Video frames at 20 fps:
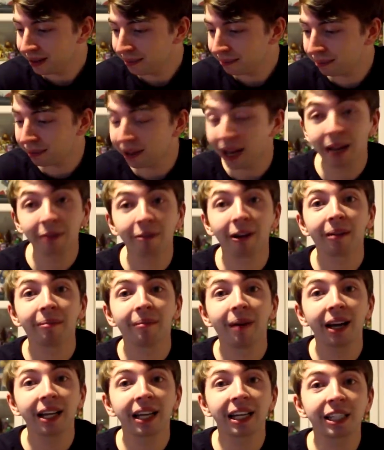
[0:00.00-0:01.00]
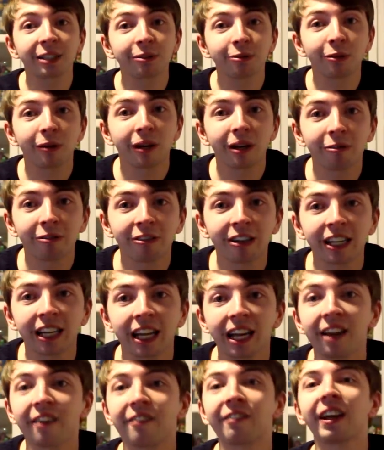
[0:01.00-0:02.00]
But anyway, I guess we'll, uh, we'll end it
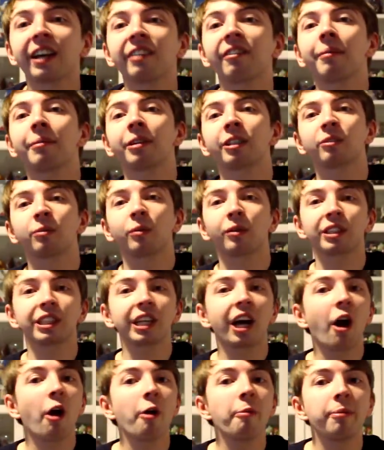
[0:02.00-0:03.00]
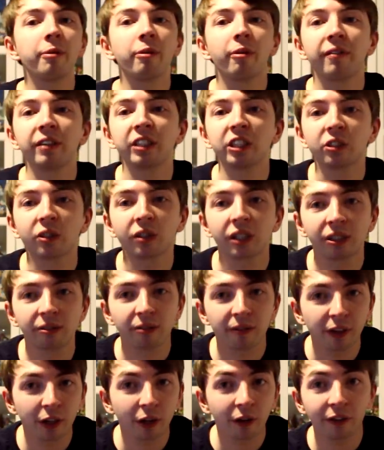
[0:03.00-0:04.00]
here. Thank you very much for watching. I hope you have enjoyed the
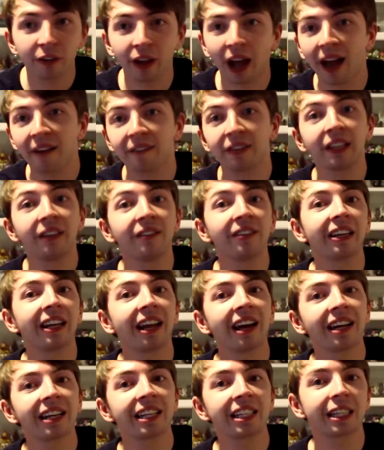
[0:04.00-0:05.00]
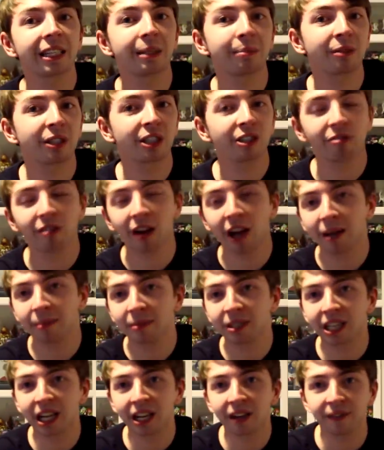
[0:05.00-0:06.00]
review. If you have, leave a like, subscribe,
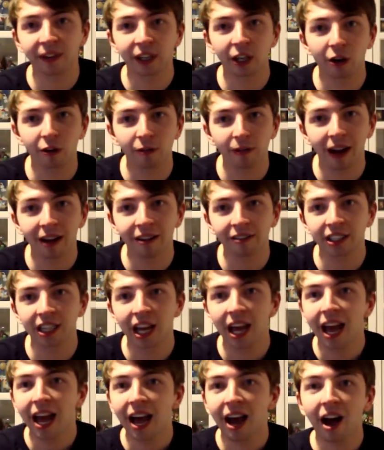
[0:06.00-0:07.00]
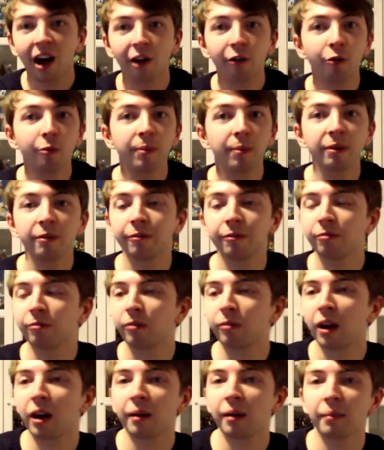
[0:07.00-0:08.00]
share the video around. I will be
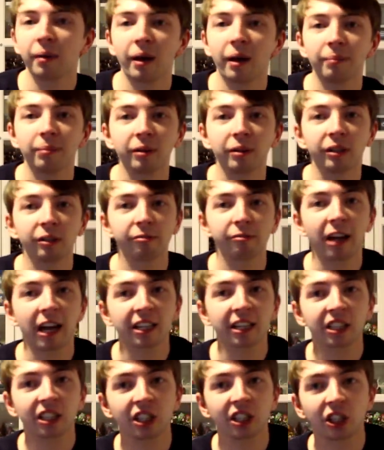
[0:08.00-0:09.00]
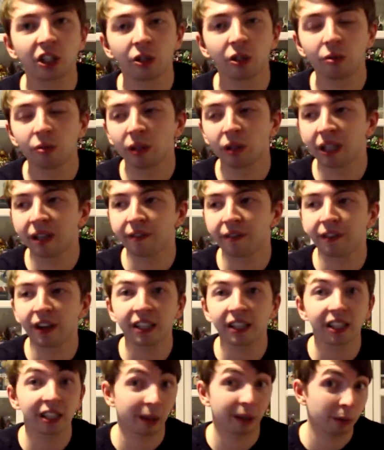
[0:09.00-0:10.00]
um, uploading reactions to the
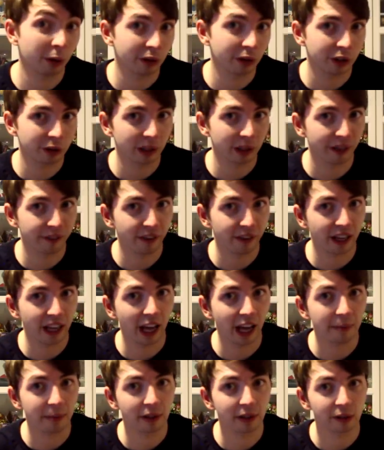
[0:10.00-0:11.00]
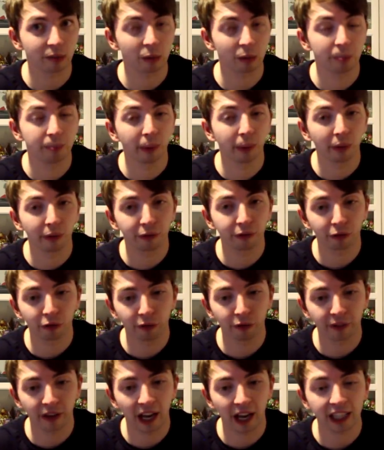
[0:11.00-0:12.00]
events. I'm not doing it for E A because I was bored for all
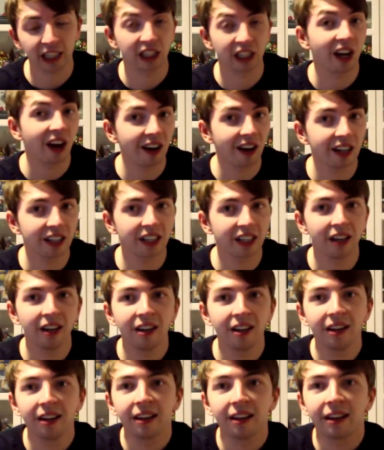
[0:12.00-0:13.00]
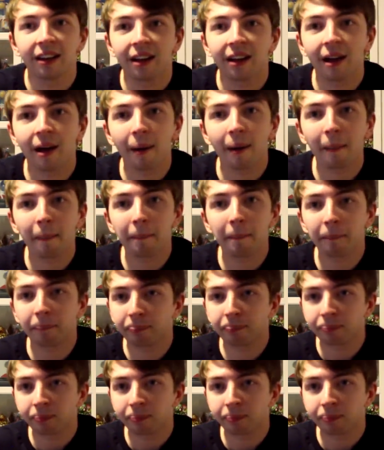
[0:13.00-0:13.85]
of it and tired. Um,